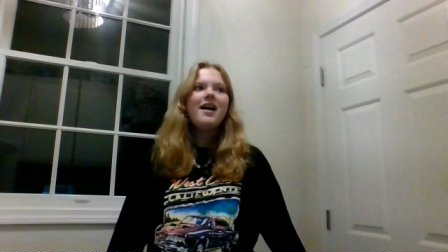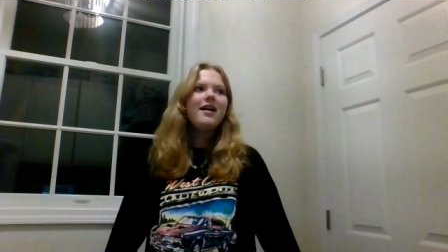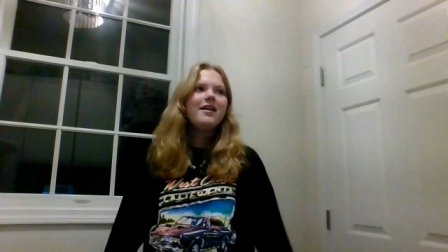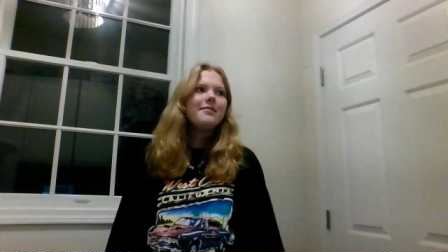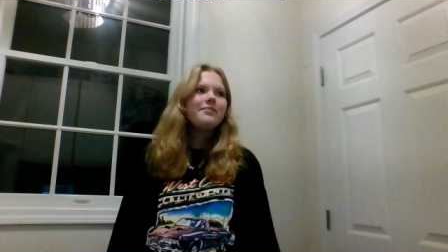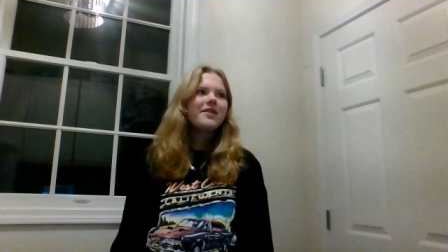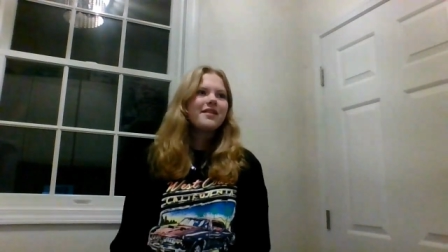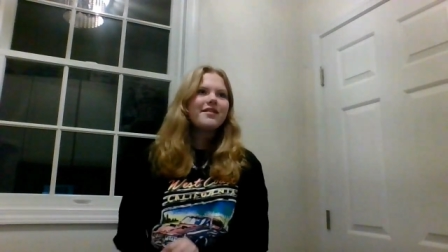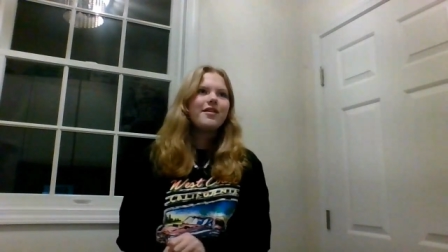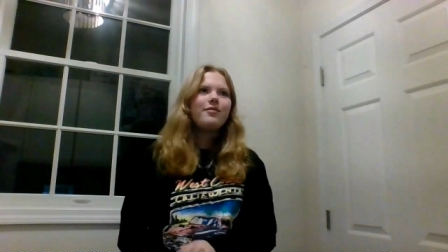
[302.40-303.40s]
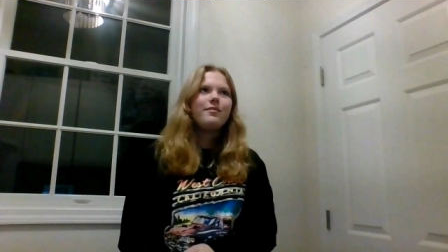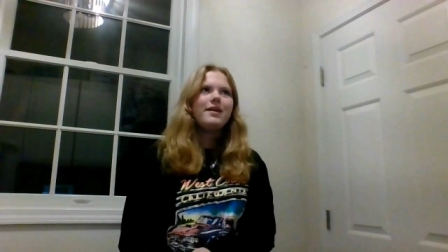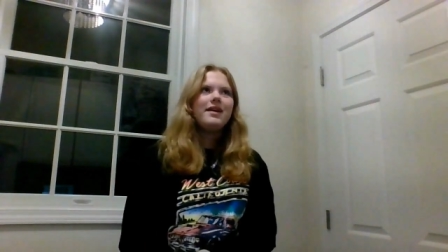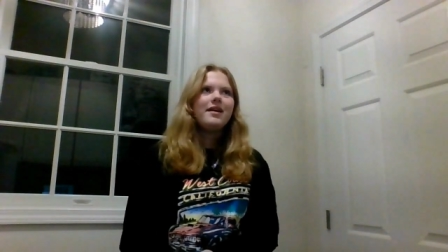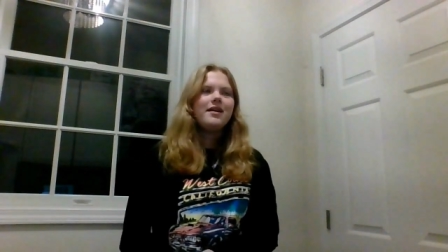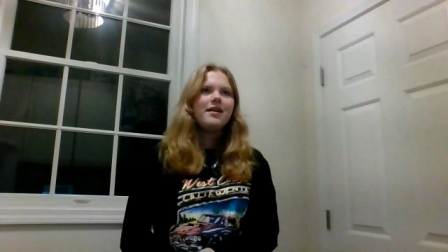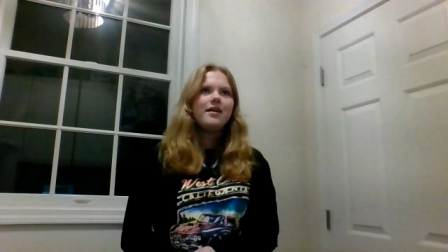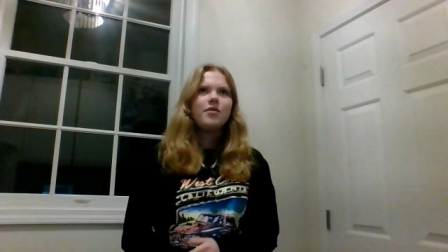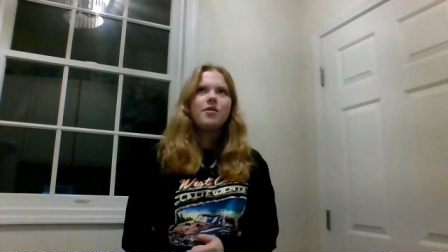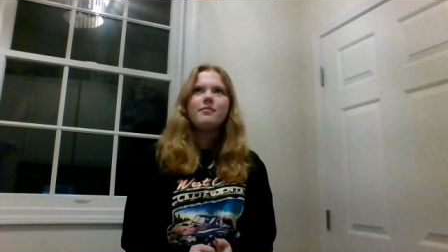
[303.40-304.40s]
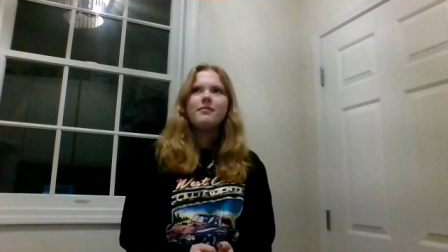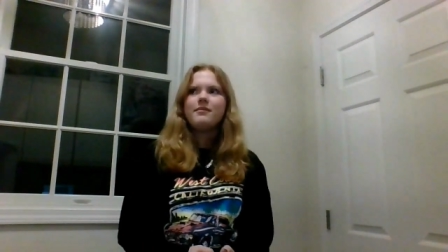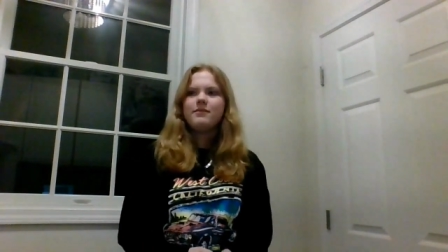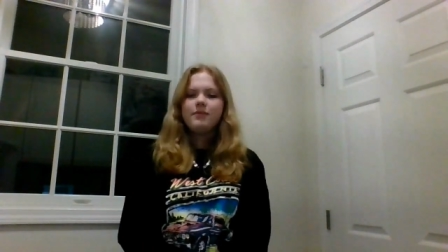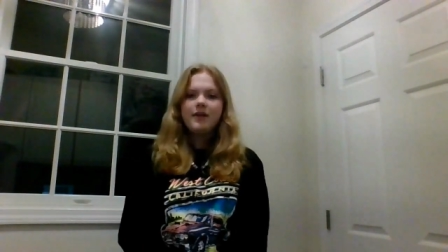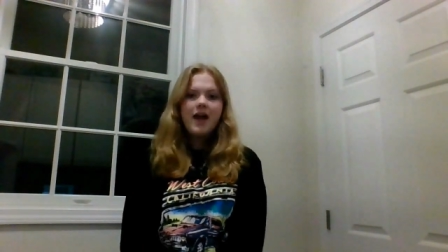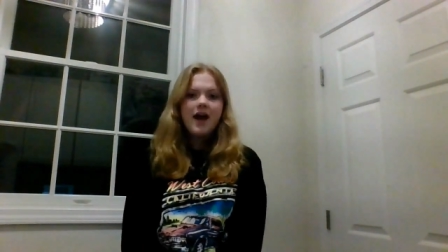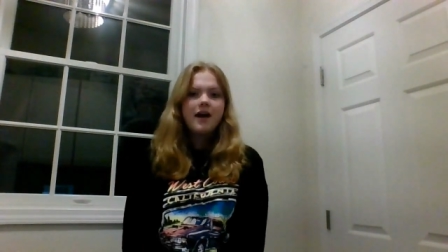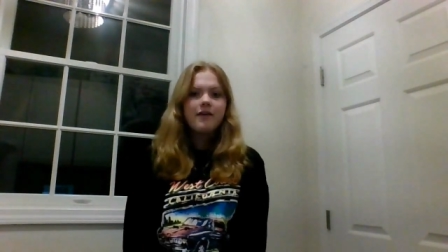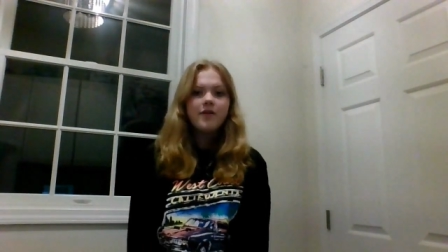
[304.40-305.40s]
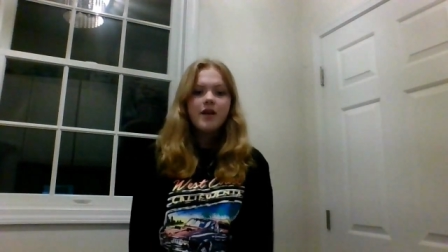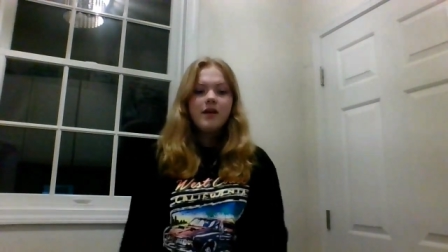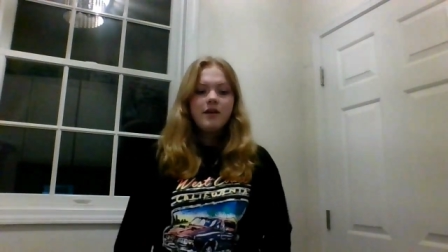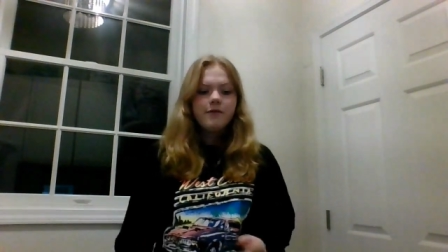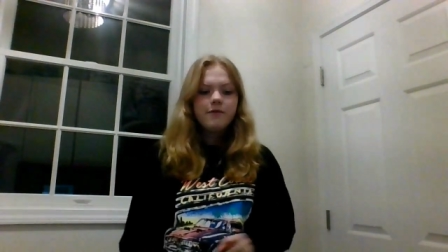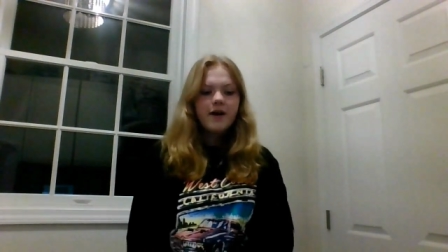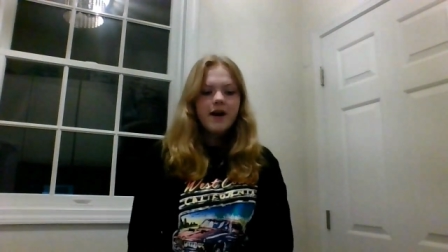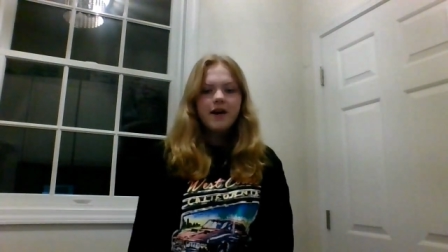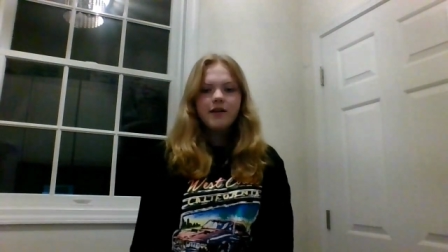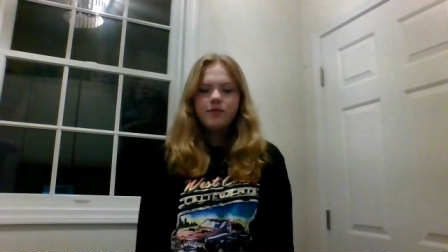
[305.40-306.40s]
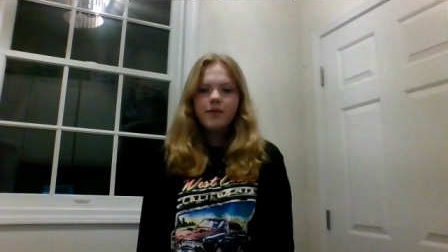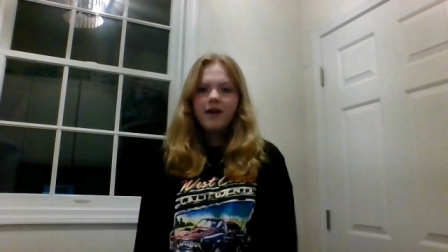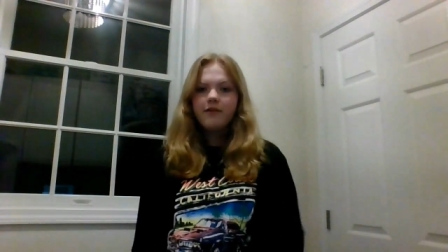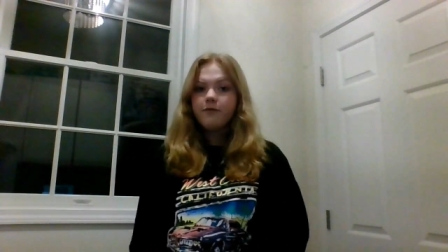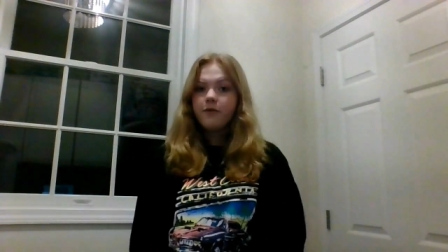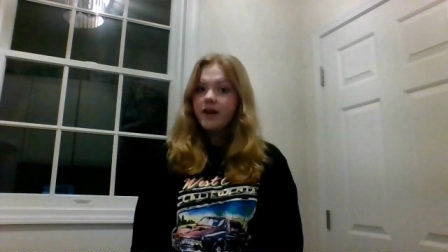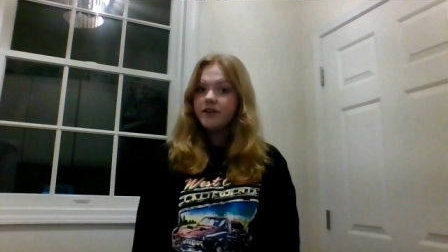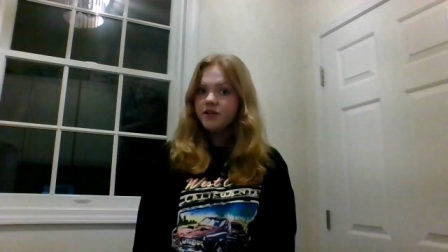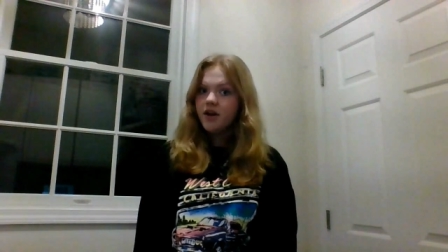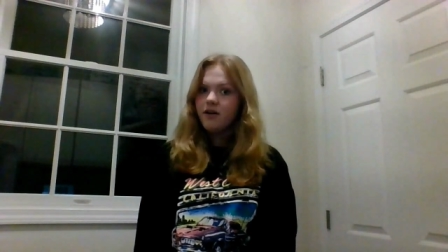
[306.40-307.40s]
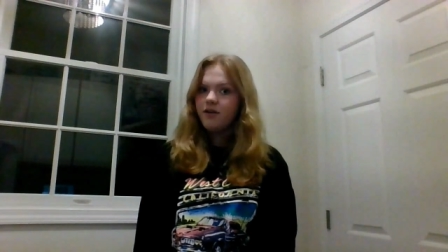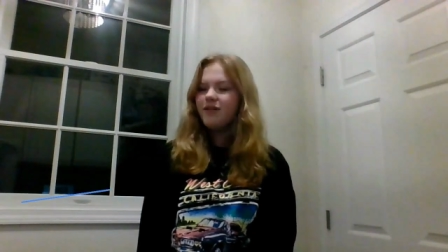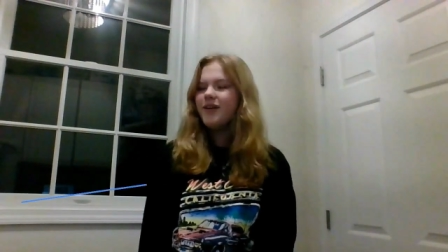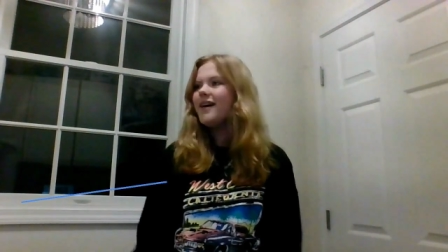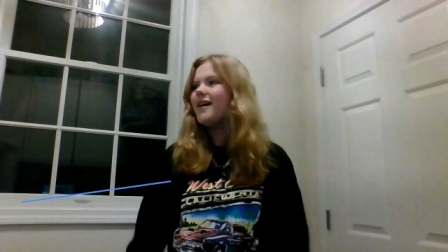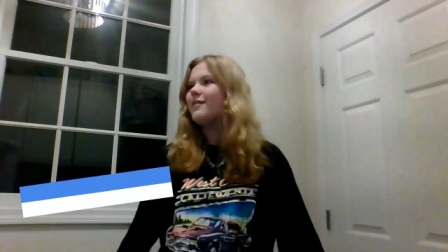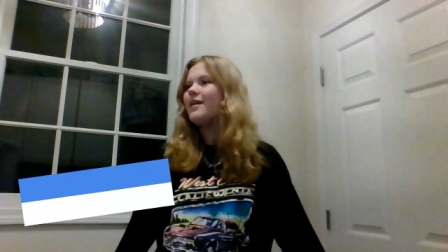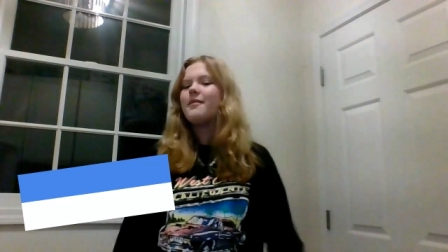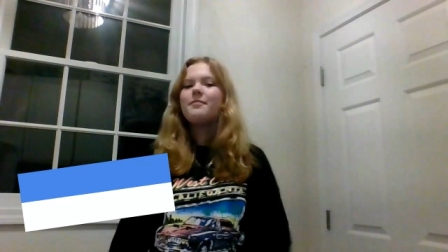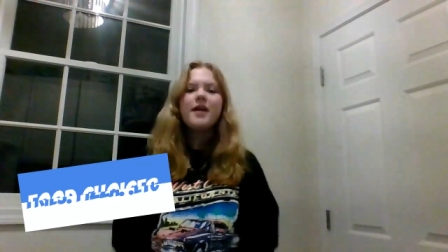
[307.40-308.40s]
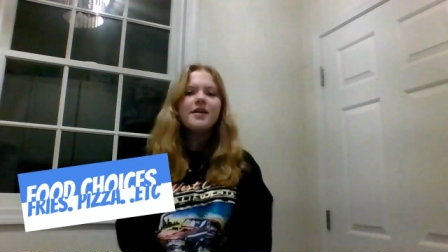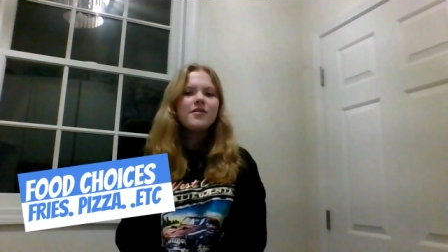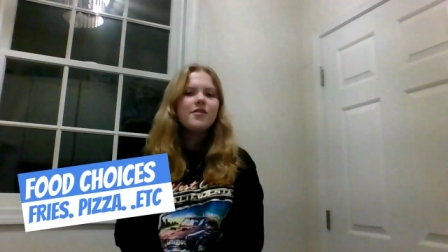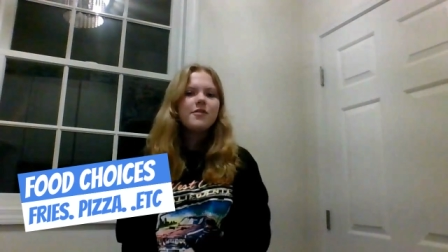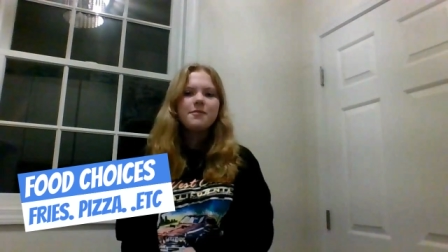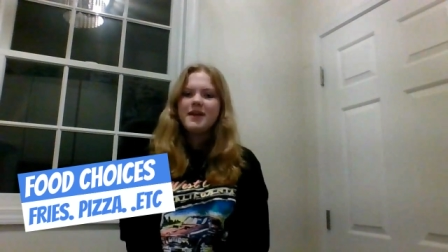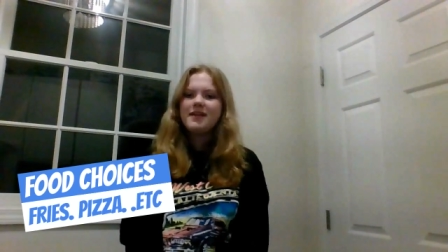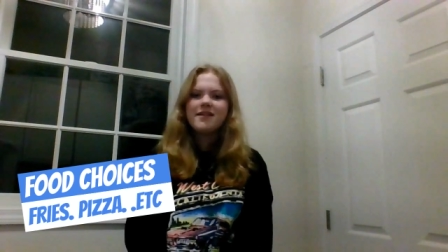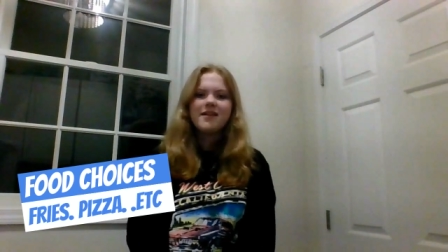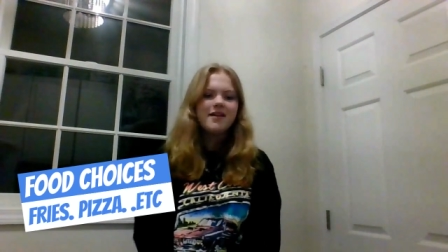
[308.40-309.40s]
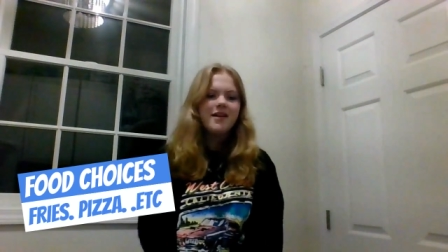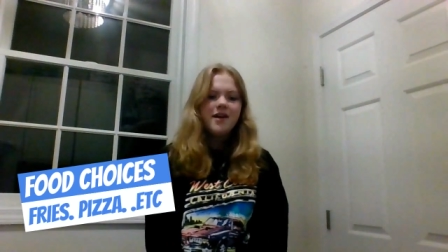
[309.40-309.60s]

Um, so we, well, we have fries, we have fried dough, uh, we have pretzels, pizza,